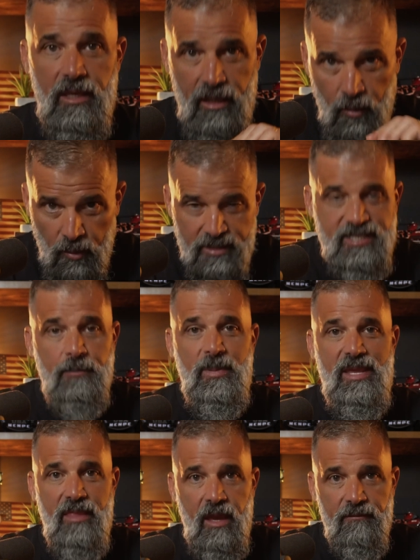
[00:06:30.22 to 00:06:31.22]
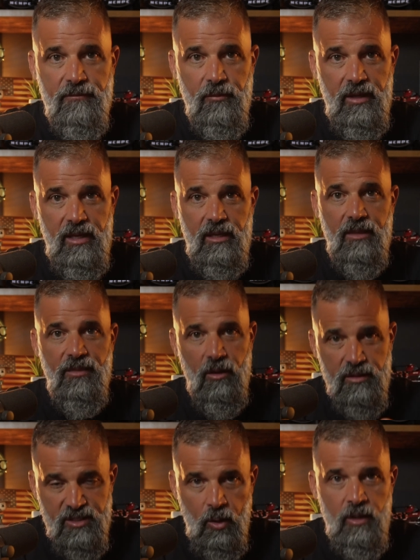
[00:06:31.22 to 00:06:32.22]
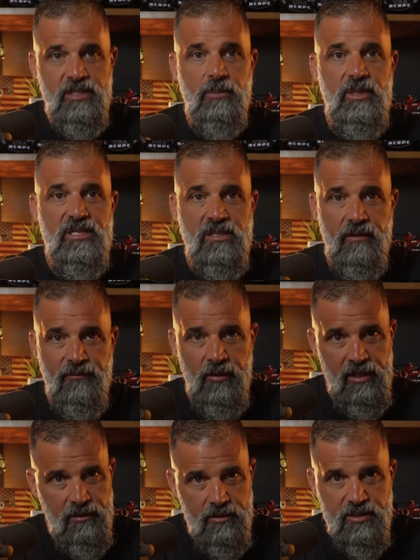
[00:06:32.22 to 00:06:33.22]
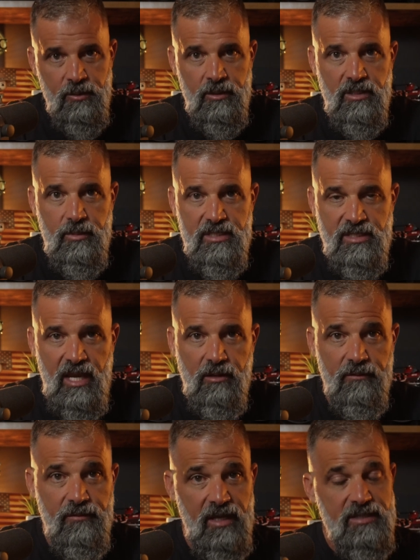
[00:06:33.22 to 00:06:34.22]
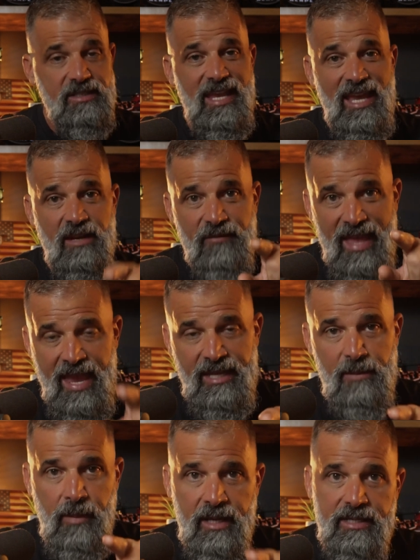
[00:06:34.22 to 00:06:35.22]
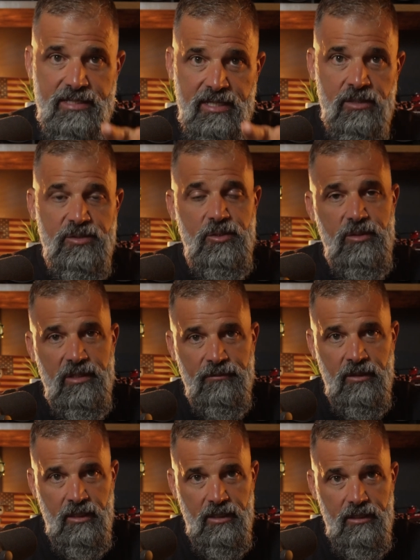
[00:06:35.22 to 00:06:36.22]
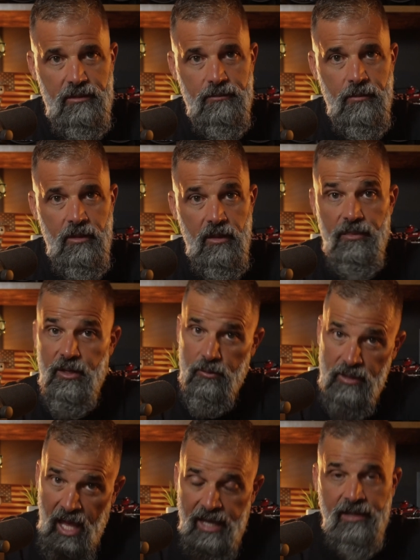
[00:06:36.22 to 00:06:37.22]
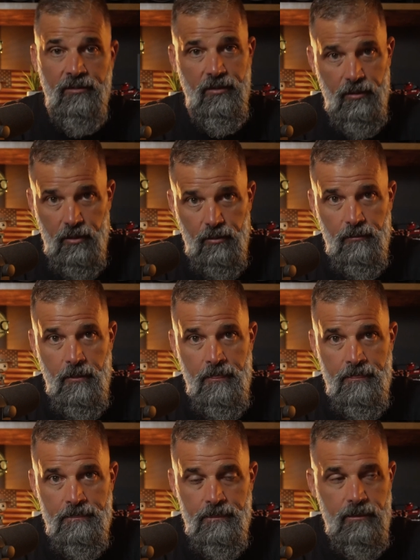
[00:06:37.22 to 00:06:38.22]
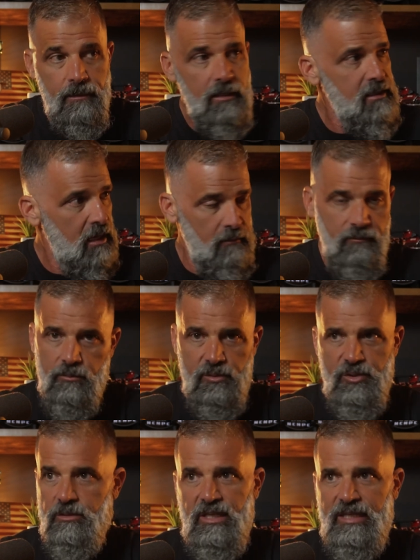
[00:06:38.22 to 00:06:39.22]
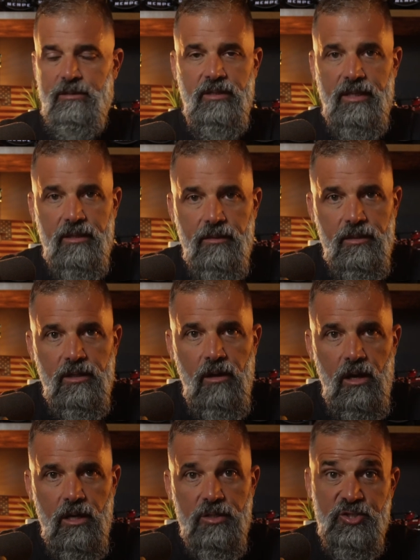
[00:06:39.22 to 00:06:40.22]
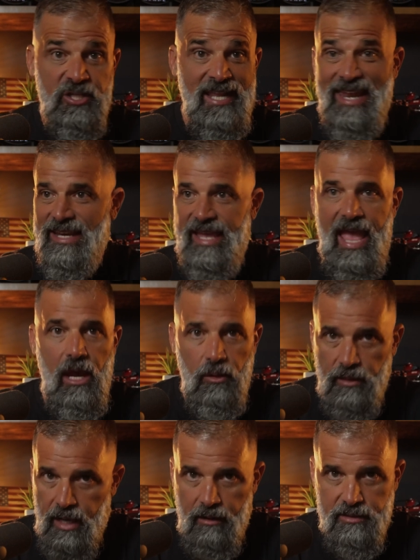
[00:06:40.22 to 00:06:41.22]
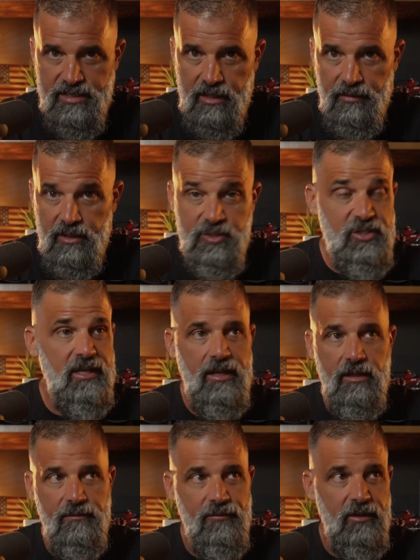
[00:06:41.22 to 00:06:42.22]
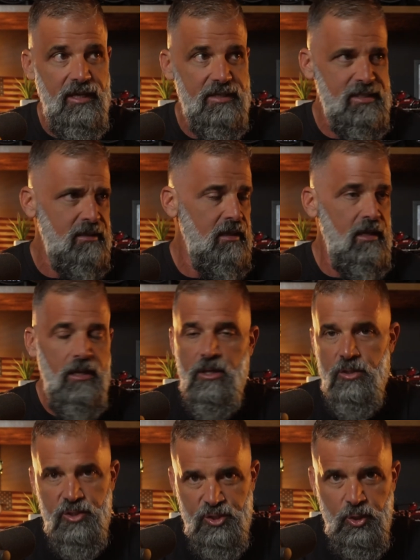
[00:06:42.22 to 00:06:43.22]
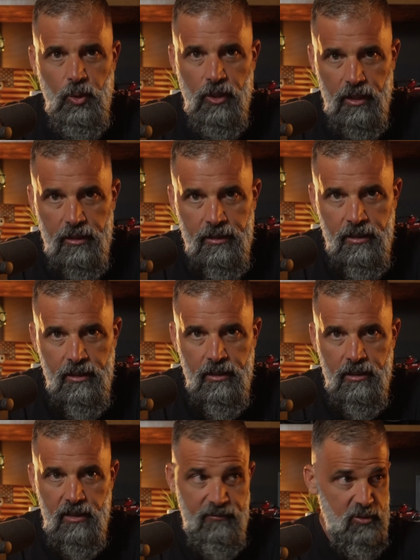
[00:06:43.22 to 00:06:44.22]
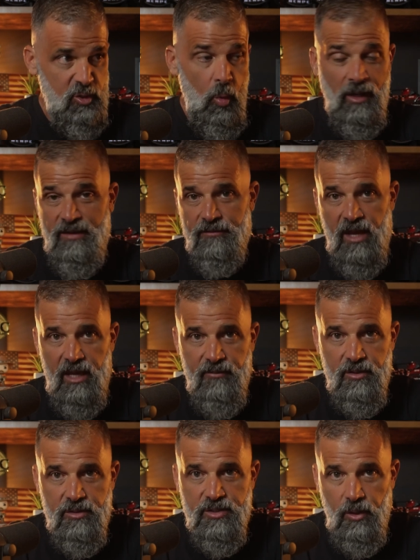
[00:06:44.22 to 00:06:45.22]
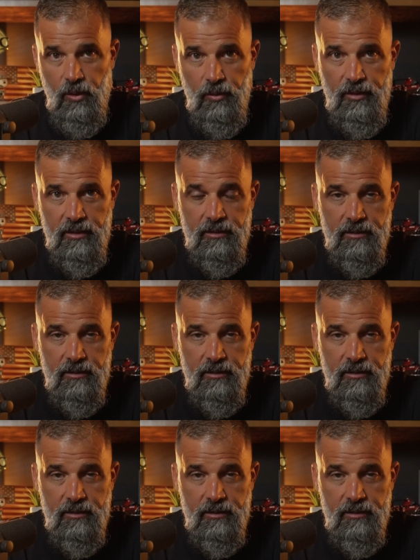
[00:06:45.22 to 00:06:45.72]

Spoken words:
in order to be that freak, there is going to be suffering and there is going to be sacrifice. And if anybody tells you differently, they're lying to you. Now, clearly, there are genetic outliers out there, genetic freaks. And sure, if you're 25 years old,